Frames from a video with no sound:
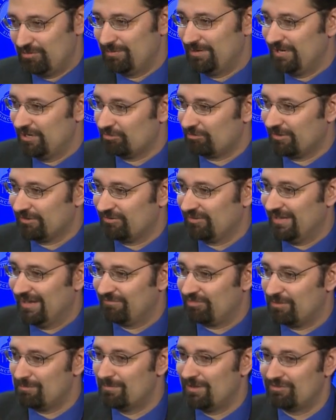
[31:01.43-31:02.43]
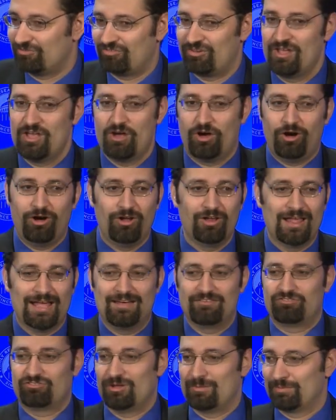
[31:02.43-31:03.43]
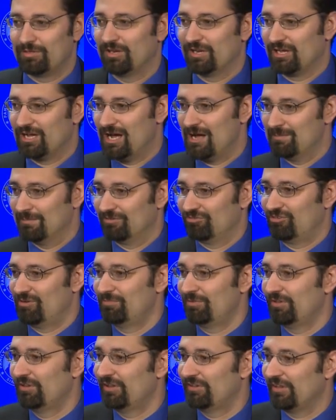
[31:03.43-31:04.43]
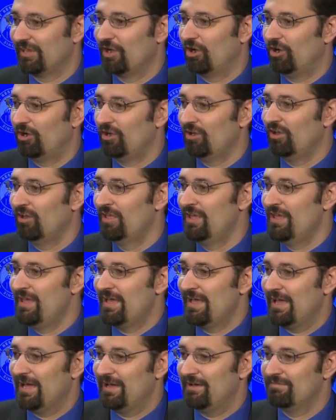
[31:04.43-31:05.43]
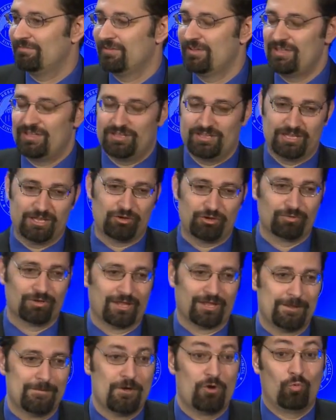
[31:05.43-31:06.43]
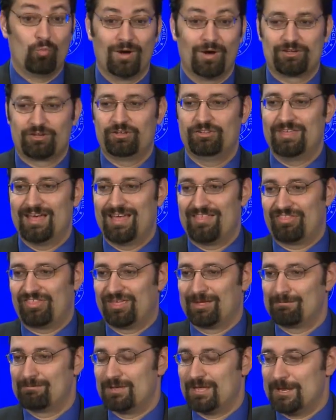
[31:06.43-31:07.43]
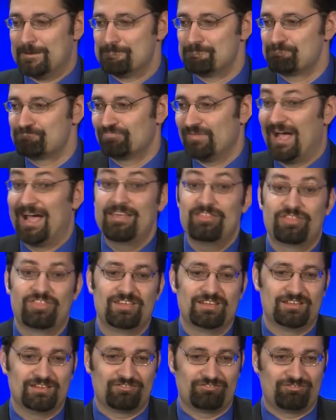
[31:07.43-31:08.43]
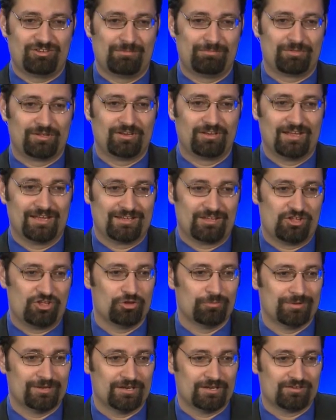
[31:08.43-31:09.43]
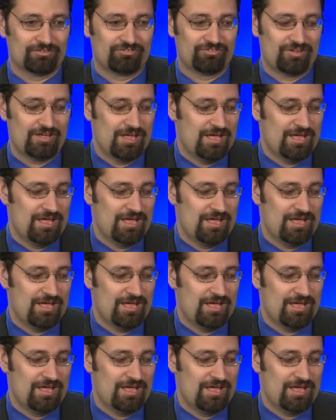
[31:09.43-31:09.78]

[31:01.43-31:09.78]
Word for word: an equal right to life, they must all have something in common, something that they all have equally. What could that thing be? I think it's something like humanness.